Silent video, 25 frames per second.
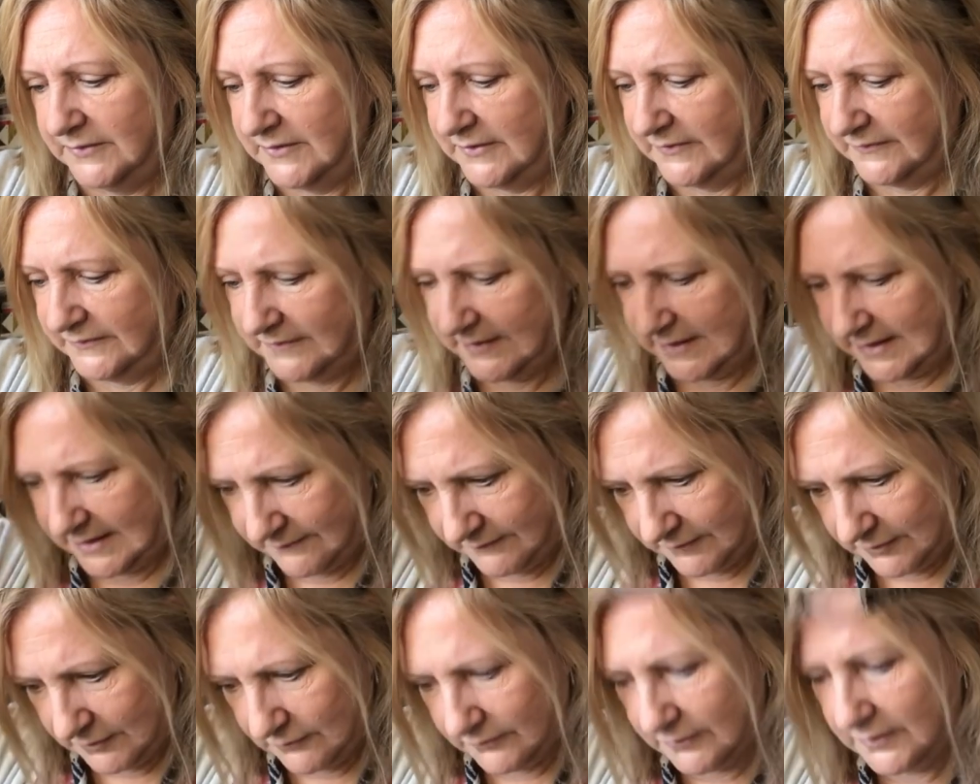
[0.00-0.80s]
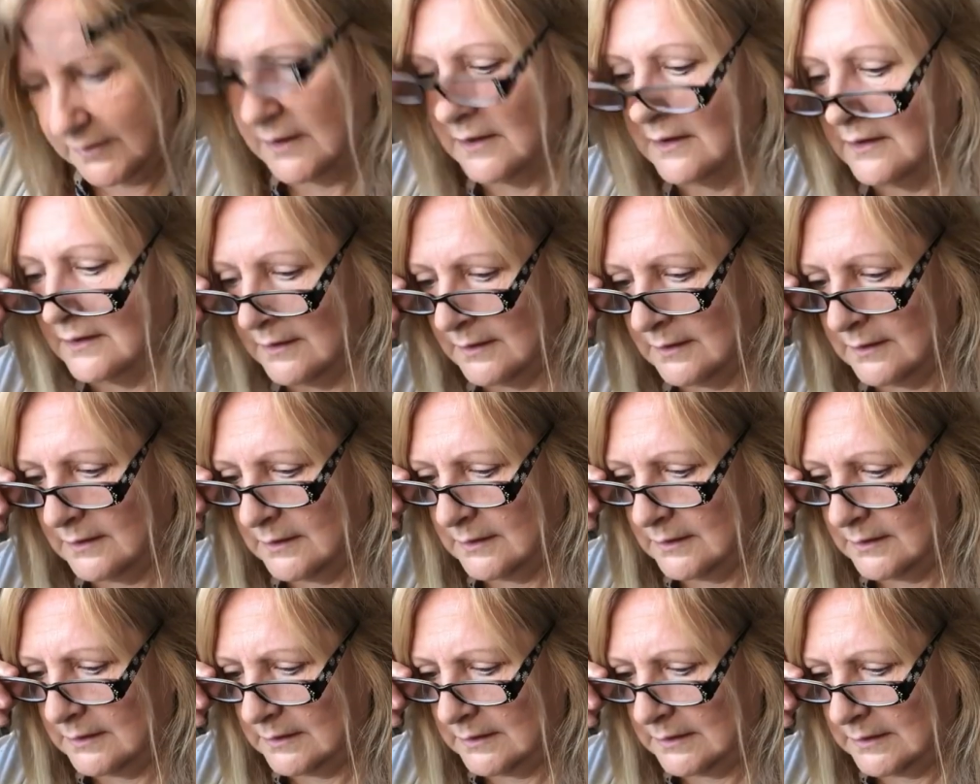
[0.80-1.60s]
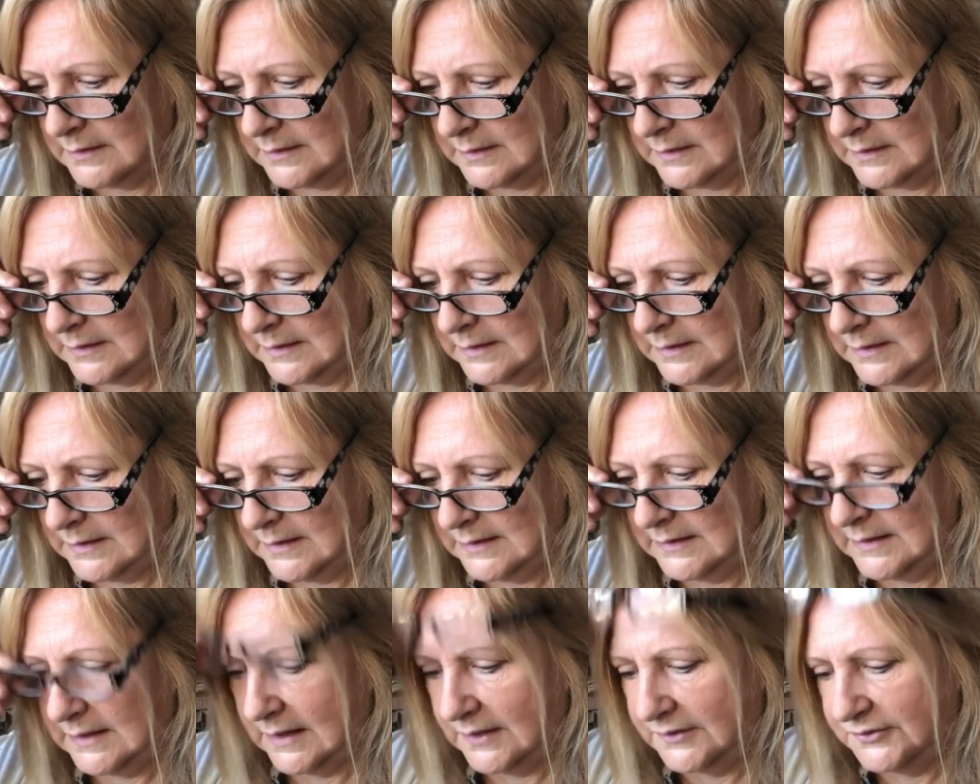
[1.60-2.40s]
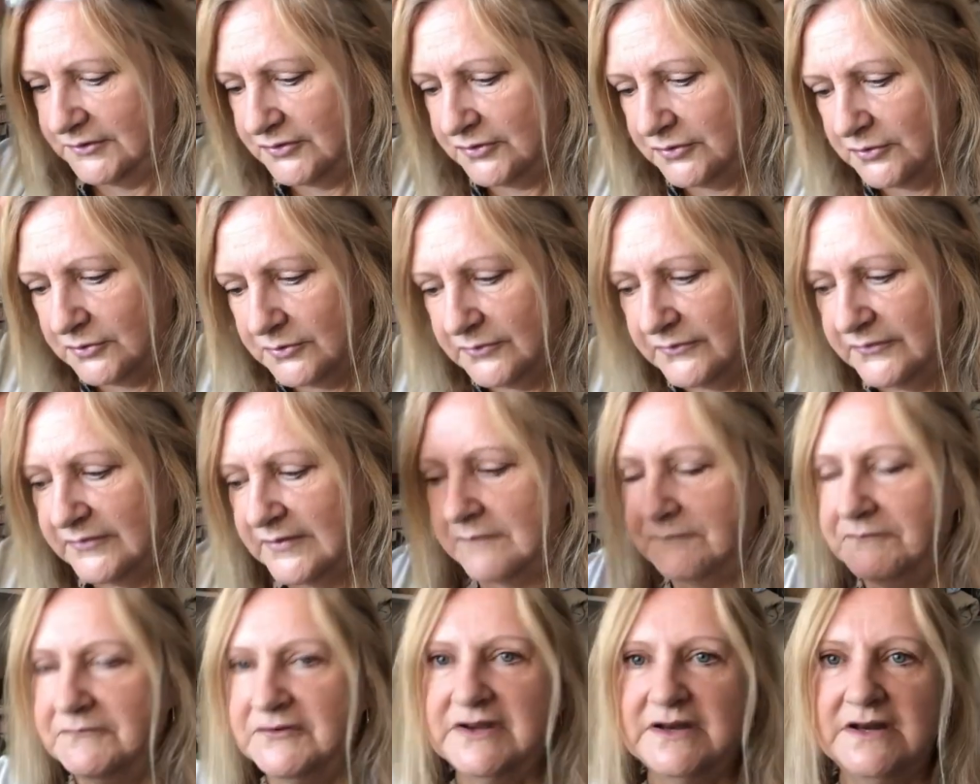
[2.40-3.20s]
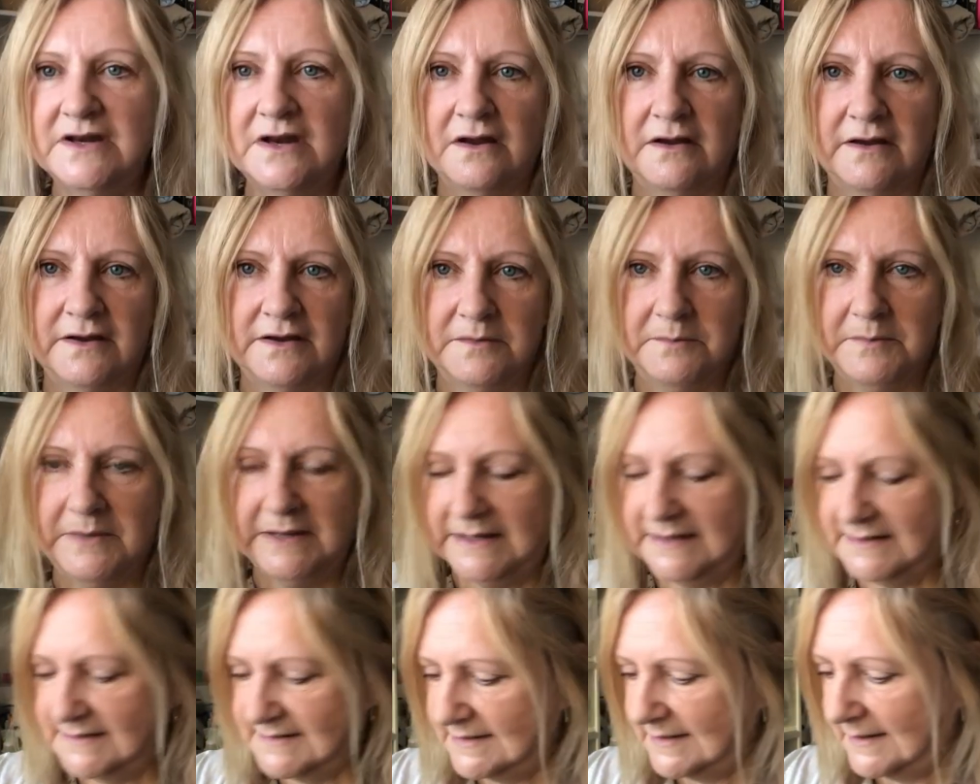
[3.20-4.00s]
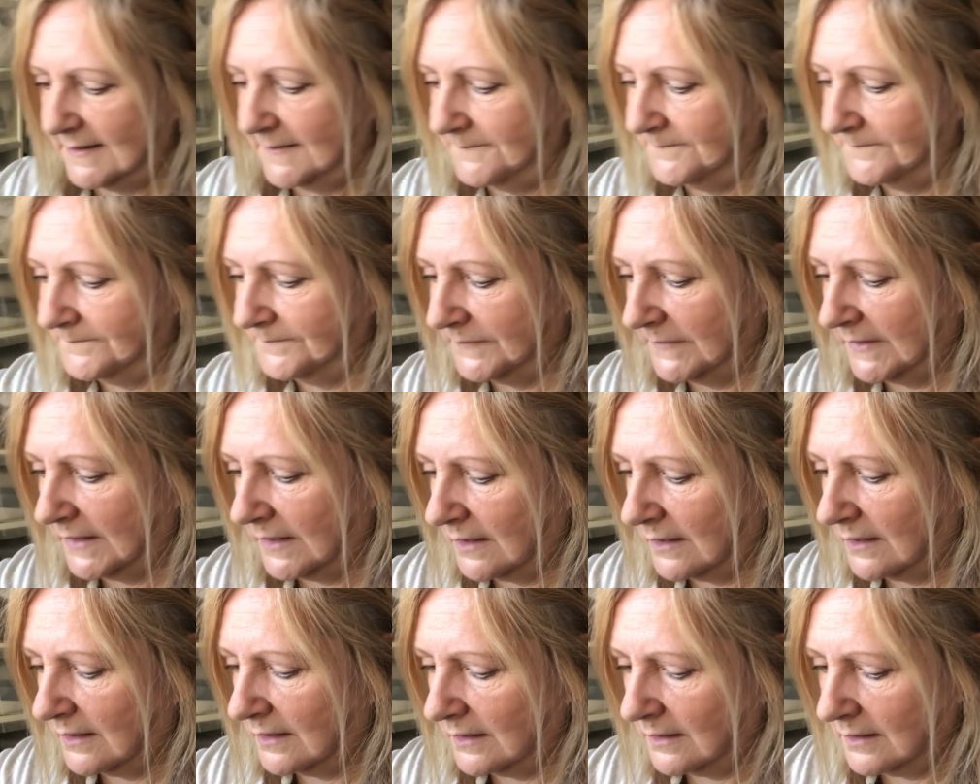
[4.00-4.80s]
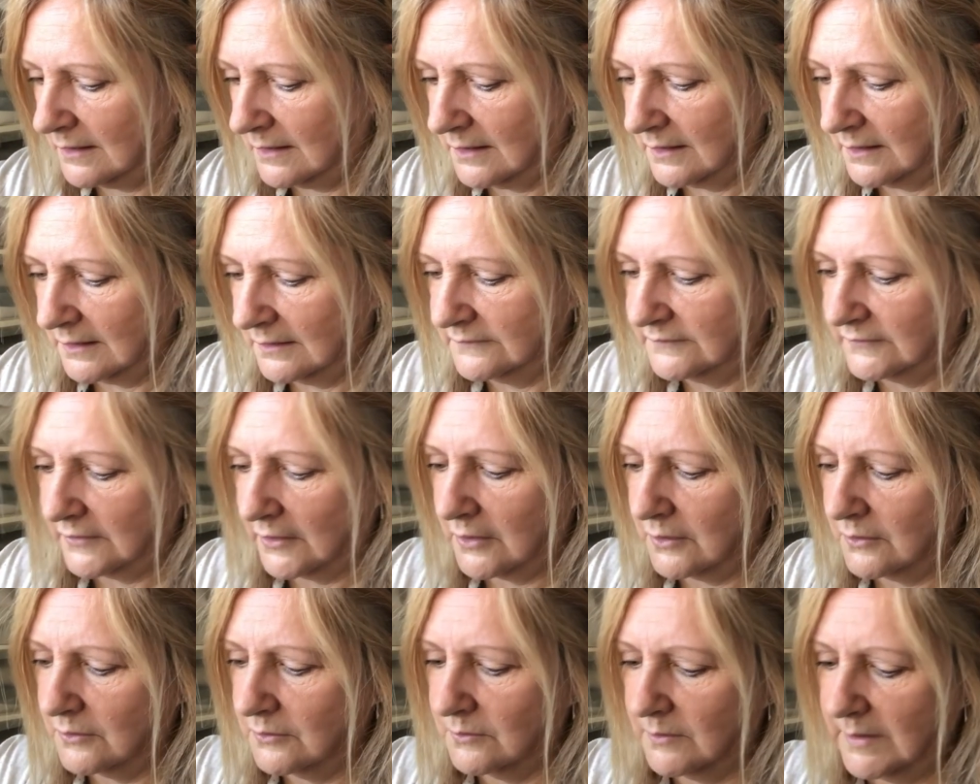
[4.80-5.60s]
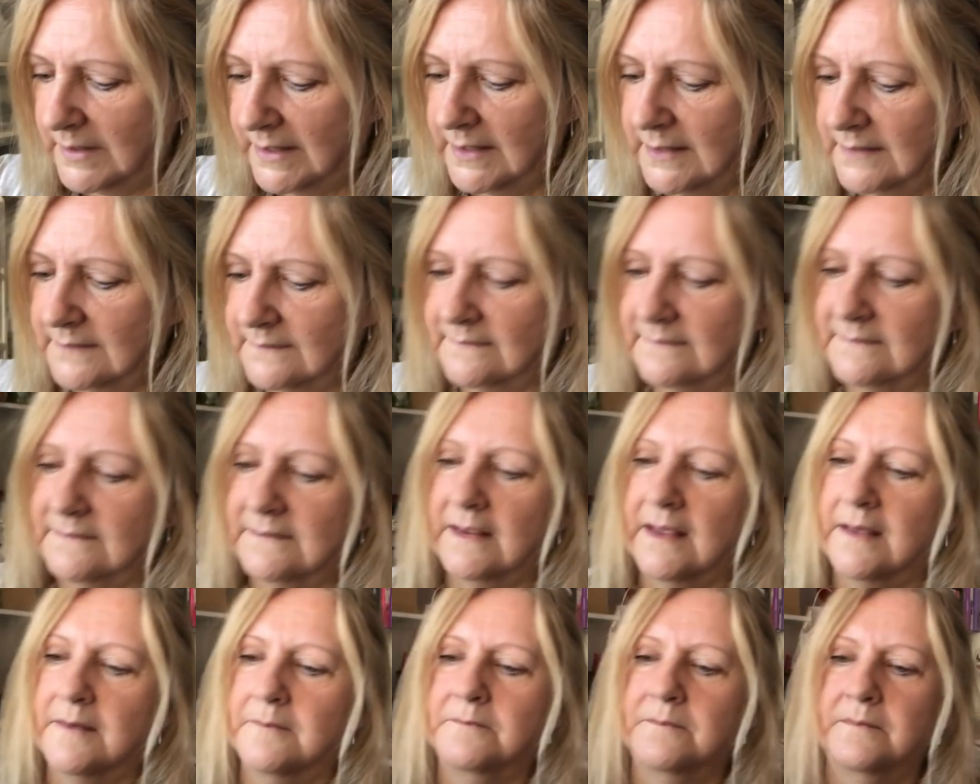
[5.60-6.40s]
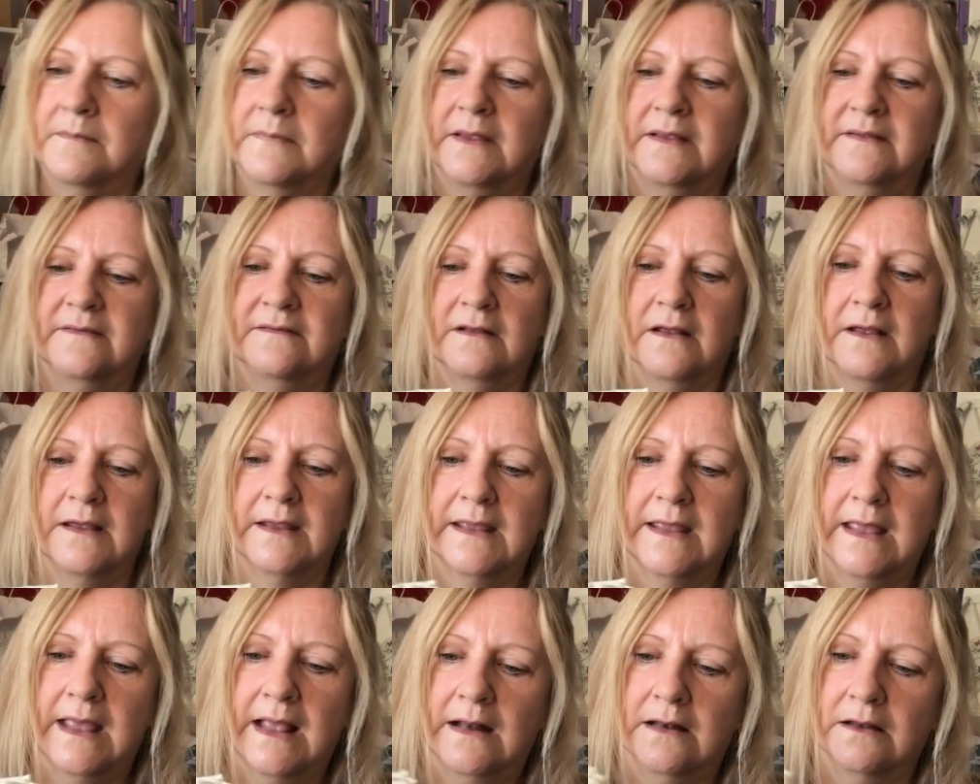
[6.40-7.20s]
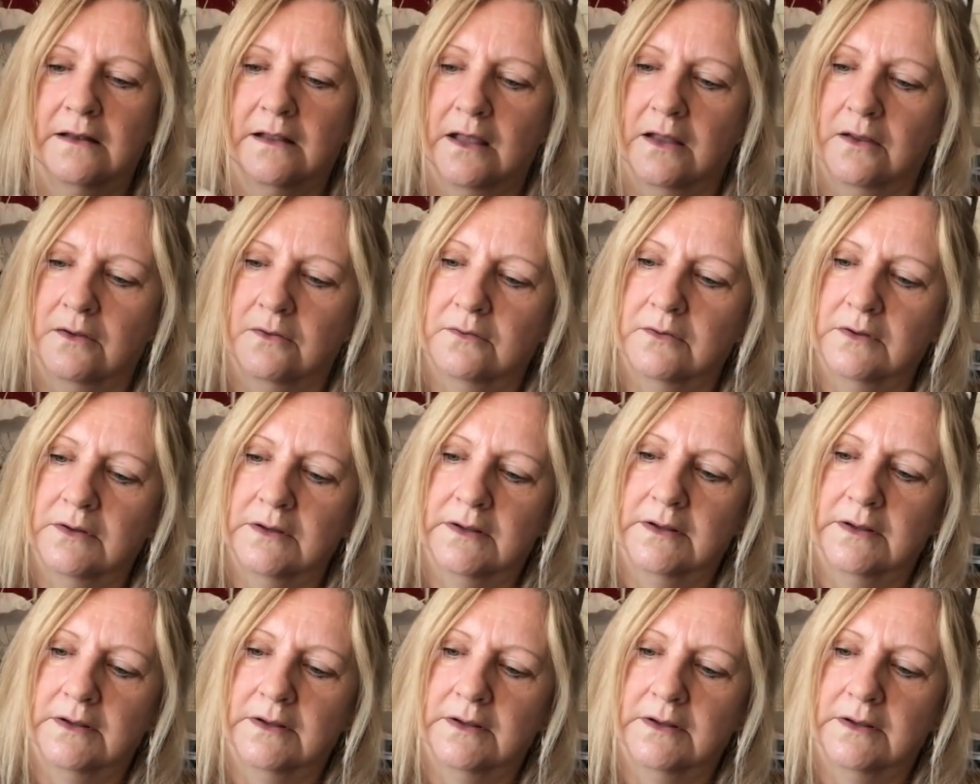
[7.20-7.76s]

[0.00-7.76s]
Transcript: it doesn't have it on the, yeah, £2.79 a metre. So it's like calico.